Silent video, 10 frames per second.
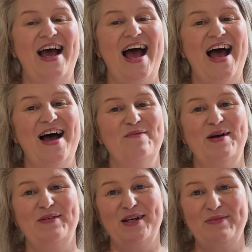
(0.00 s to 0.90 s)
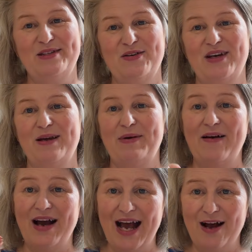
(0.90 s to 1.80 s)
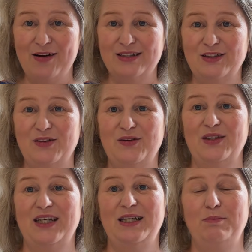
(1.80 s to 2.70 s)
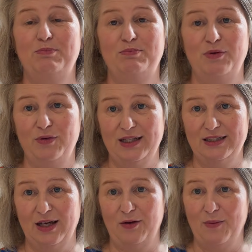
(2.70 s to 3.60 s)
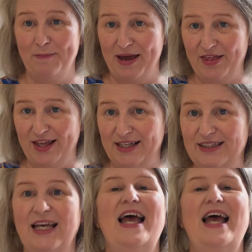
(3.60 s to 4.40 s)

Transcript: I'm going to be talking about how I do the burrito method,